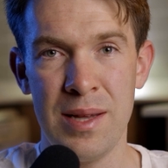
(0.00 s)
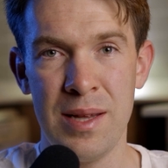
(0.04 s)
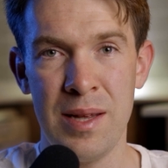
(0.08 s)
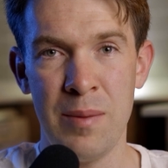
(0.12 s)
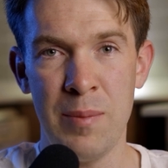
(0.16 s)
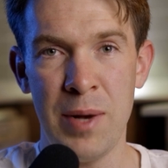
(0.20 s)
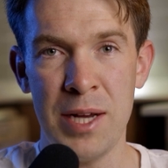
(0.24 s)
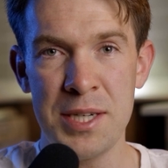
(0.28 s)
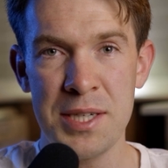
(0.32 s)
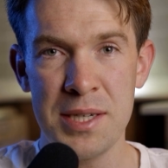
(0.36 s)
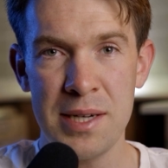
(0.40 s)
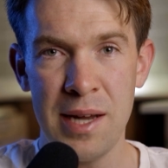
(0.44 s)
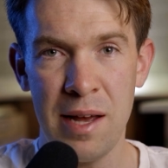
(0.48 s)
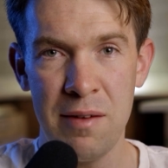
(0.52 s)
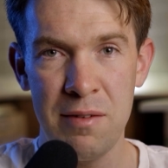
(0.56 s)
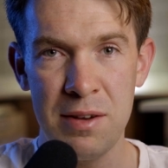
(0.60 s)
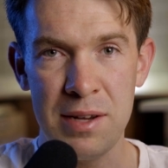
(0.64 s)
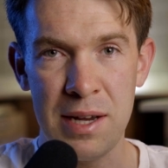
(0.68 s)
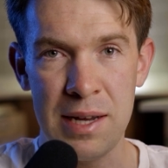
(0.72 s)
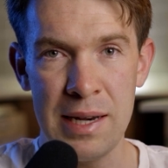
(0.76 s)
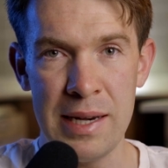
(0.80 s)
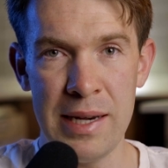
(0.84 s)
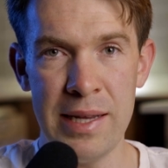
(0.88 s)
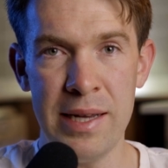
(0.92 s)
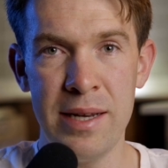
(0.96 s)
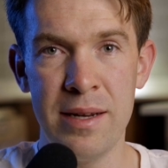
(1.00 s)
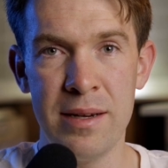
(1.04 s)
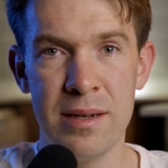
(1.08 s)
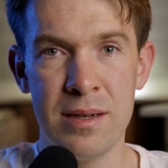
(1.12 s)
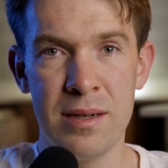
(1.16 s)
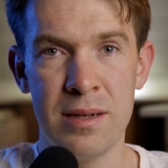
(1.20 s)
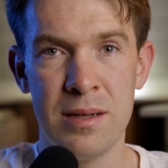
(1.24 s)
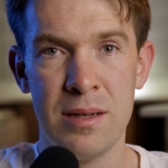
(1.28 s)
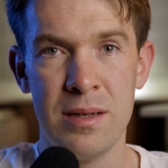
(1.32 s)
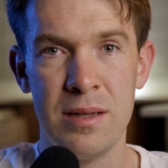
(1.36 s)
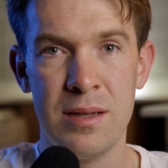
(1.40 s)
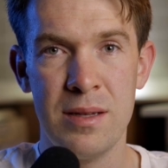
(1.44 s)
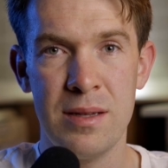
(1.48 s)
imagine having a
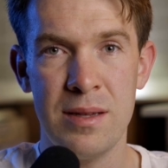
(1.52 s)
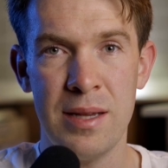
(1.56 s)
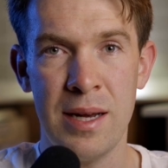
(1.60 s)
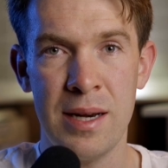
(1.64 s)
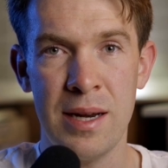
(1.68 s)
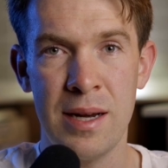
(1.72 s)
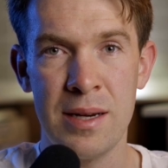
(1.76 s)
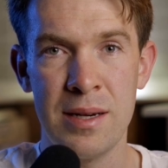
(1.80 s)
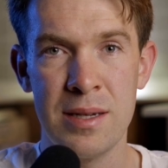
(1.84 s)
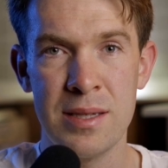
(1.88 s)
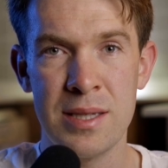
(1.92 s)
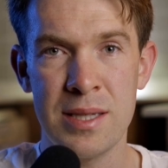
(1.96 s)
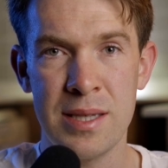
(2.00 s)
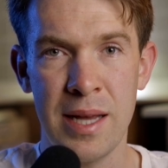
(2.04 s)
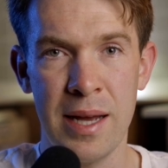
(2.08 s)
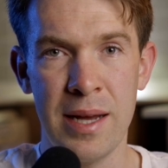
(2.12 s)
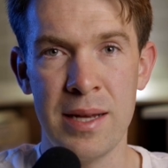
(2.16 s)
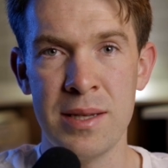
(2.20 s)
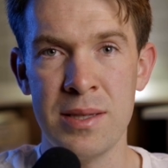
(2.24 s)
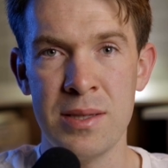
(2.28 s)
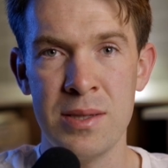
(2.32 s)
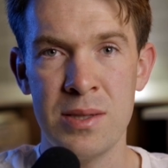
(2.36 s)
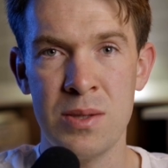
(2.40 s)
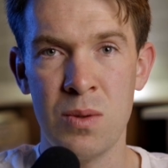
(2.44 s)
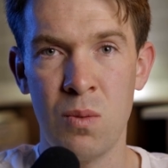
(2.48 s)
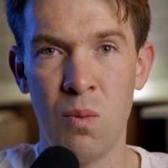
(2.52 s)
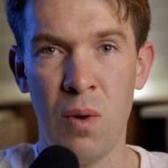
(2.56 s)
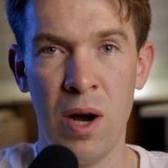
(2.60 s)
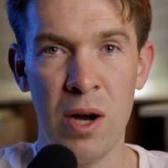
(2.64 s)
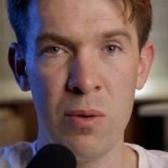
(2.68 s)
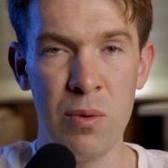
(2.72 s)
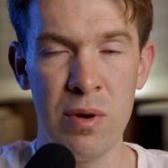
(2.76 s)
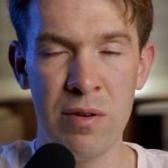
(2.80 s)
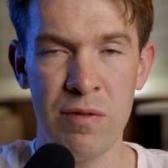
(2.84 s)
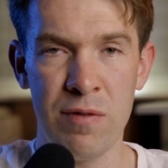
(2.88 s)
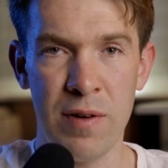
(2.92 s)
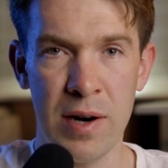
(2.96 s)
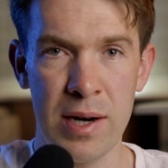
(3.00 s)
leader that understands why
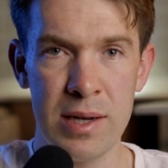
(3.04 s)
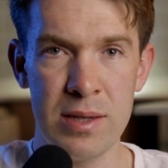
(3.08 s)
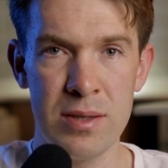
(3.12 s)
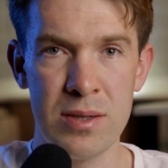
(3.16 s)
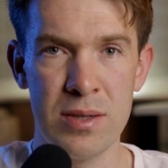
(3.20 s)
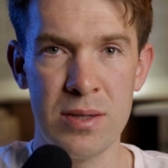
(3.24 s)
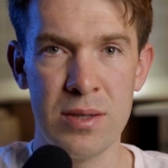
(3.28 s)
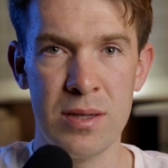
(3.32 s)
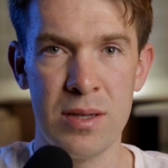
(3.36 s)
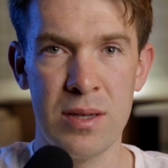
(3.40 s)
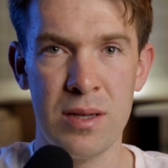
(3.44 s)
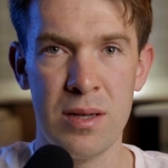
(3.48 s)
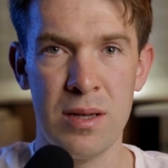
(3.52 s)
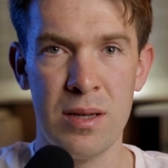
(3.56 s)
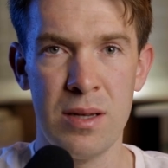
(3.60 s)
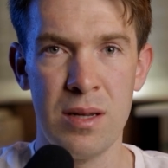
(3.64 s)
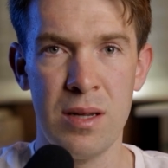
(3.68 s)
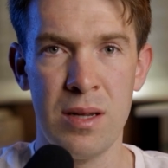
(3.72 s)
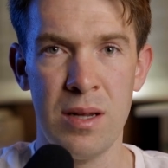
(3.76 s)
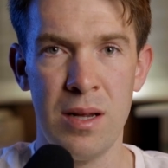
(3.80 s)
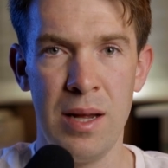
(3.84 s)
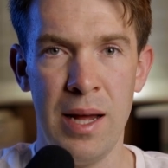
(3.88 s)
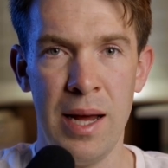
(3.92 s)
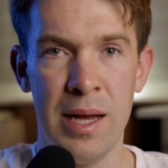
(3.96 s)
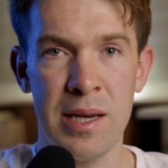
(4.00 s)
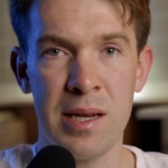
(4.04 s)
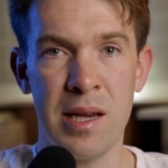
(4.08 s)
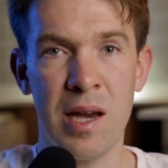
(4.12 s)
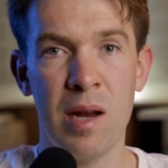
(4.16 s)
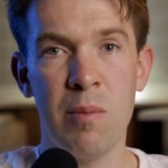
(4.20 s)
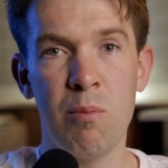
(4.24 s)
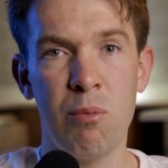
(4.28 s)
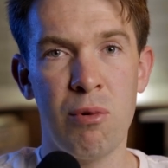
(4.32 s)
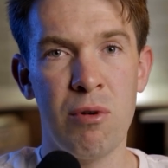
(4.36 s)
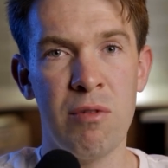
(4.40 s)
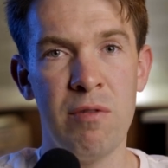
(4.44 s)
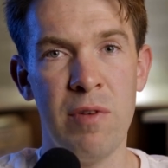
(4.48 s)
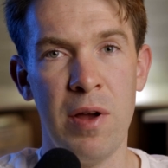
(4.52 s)
we fight and
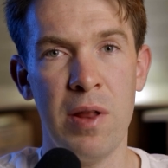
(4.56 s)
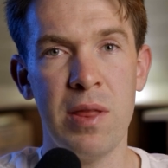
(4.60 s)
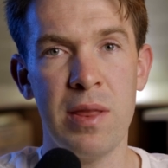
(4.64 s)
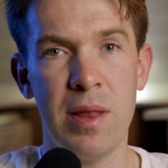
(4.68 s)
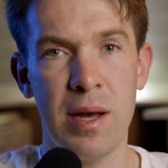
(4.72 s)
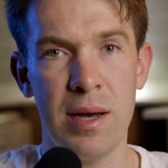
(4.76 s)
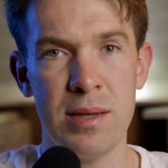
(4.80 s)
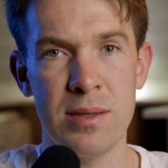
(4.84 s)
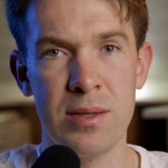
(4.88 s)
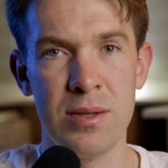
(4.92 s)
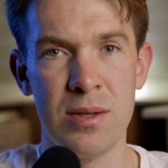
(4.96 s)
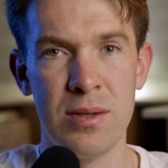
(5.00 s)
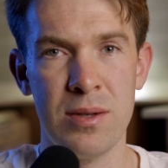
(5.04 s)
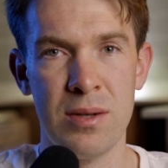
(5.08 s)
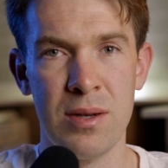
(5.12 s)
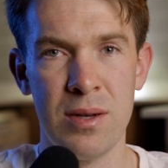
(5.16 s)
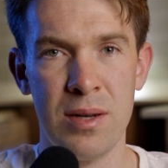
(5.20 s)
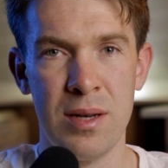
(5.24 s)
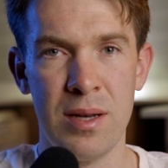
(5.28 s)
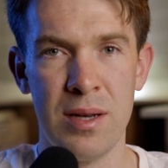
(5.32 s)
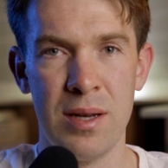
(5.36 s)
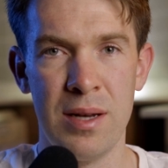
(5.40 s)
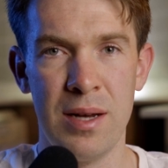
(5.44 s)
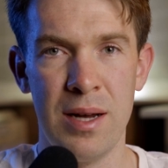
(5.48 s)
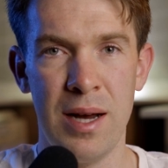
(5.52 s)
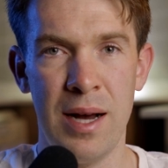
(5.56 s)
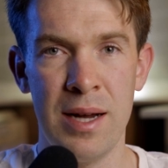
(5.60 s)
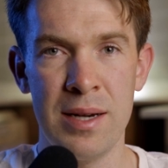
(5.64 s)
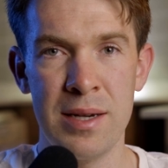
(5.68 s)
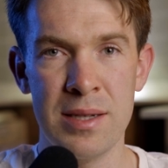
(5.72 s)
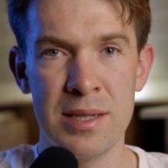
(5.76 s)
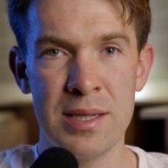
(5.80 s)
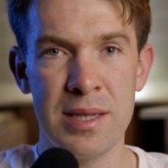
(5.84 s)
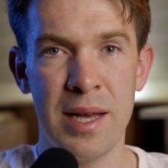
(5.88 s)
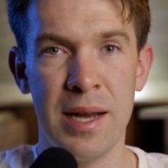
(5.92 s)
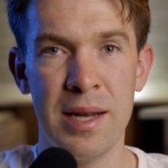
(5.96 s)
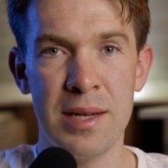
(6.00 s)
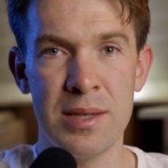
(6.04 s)
can prevent that,
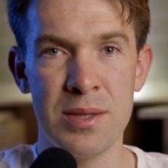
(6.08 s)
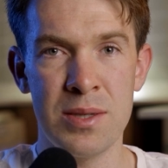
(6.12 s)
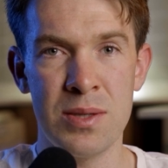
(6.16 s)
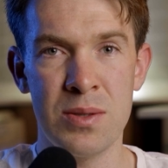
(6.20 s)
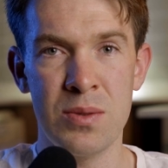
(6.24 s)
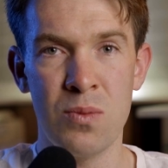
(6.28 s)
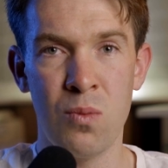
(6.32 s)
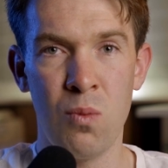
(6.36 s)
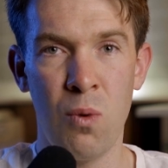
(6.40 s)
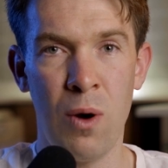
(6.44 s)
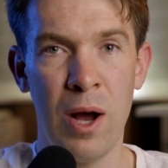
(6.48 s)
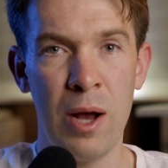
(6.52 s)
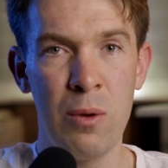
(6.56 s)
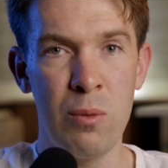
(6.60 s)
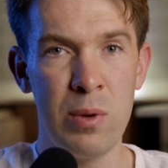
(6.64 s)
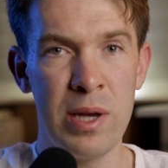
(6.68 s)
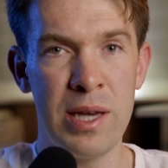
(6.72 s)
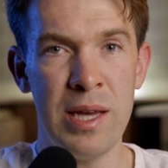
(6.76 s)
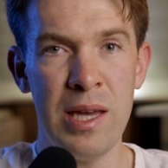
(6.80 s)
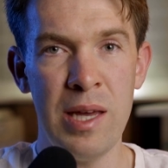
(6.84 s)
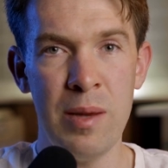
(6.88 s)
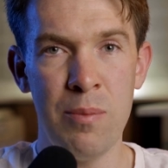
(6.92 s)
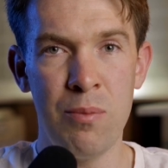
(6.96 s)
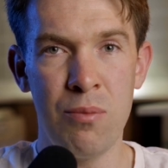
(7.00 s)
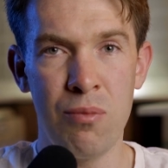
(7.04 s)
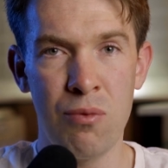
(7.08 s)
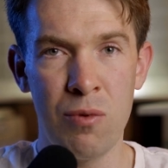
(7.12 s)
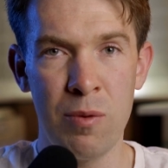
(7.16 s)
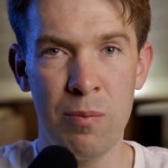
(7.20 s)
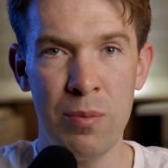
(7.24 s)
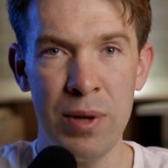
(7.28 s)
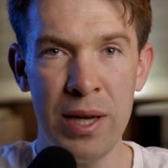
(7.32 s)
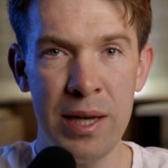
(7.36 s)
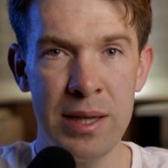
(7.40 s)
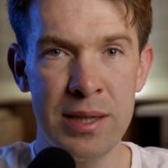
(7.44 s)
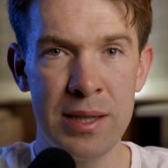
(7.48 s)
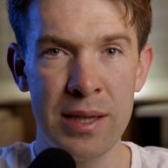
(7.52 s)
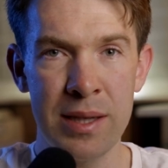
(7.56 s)
understands why we keep
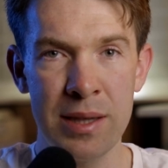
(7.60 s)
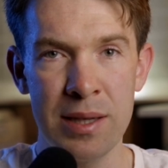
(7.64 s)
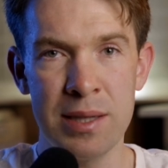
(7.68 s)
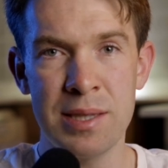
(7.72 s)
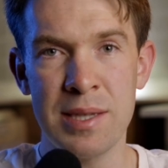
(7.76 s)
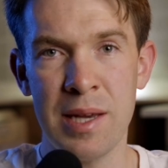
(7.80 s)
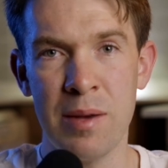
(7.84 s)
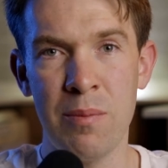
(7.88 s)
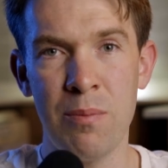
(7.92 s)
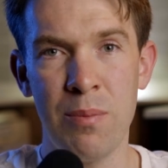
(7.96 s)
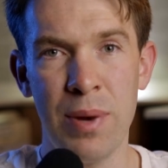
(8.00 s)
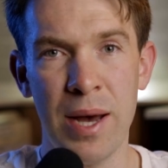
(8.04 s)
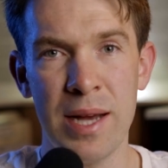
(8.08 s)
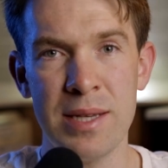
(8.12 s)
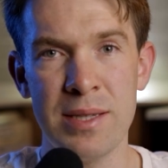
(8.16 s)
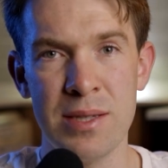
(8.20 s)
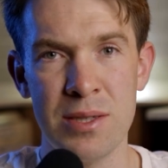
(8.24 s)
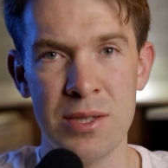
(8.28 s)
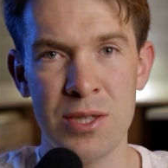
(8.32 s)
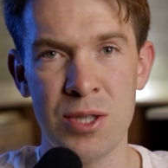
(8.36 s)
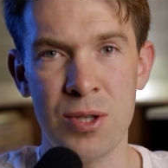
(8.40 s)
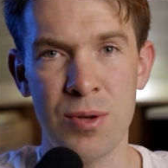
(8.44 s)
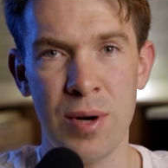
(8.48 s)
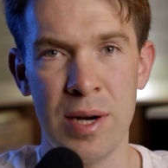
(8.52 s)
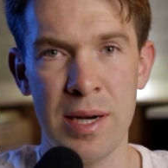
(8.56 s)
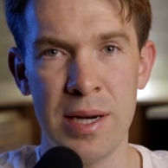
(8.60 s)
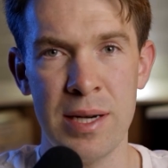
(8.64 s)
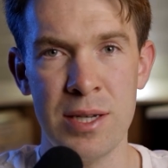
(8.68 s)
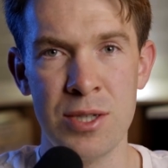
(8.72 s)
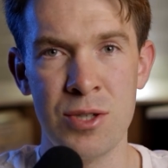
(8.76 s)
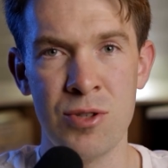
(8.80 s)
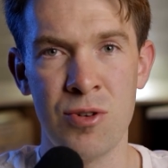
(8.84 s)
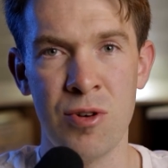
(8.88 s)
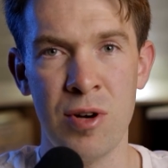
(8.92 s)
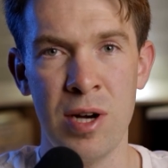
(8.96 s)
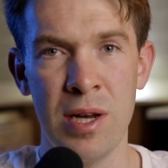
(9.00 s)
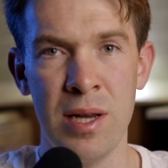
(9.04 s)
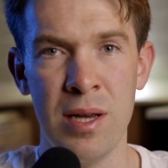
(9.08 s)
repeating the same patterns throughout
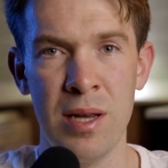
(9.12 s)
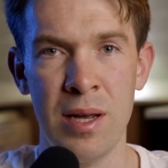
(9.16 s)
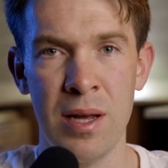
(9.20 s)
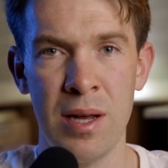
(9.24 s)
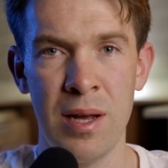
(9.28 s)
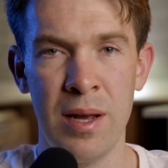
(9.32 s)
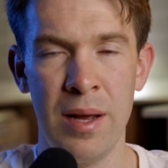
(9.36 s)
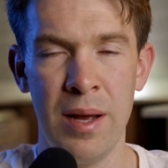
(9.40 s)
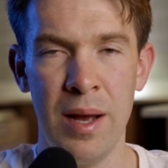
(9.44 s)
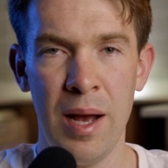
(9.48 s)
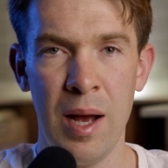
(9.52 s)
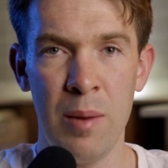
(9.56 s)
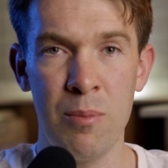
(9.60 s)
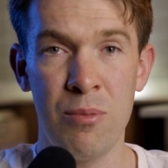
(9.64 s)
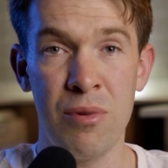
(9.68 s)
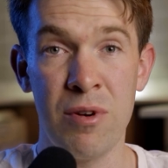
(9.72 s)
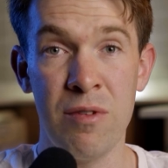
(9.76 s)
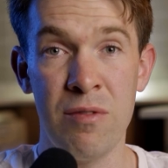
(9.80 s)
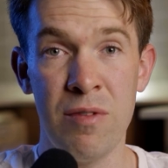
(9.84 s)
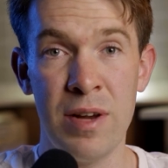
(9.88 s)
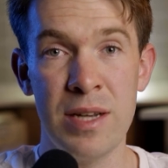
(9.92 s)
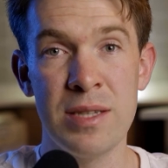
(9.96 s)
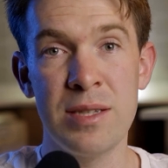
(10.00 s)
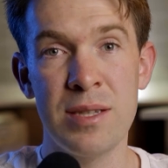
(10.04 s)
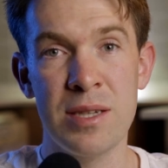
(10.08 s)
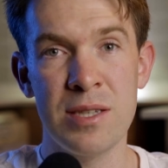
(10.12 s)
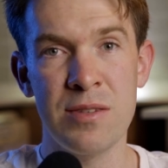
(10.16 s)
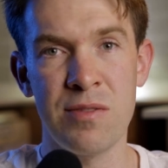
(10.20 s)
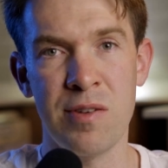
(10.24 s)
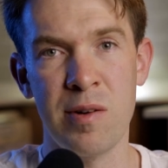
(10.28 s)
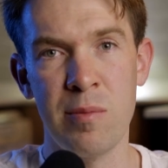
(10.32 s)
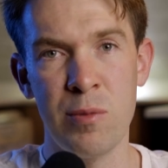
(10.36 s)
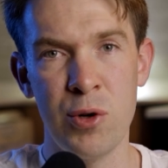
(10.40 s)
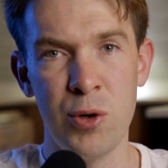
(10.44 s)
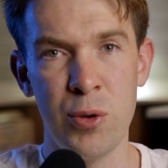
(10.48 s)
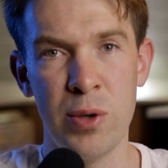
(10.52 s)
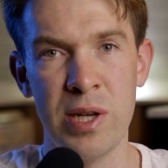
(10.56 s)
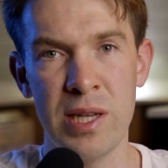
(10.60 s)
history and prevent us
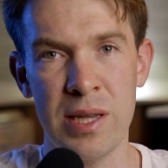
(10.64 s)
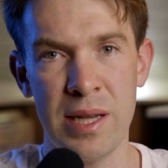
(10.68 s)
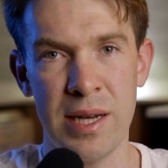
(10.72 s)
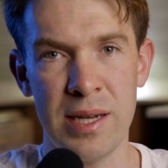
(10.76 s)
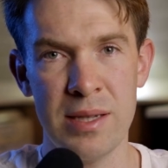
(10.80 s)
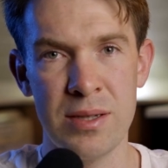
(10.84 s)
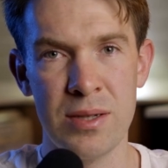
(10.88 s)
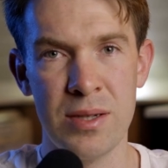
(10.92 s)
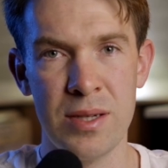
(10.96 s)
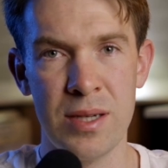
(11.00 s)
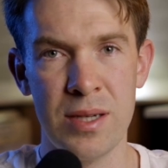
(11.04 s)
from doing that.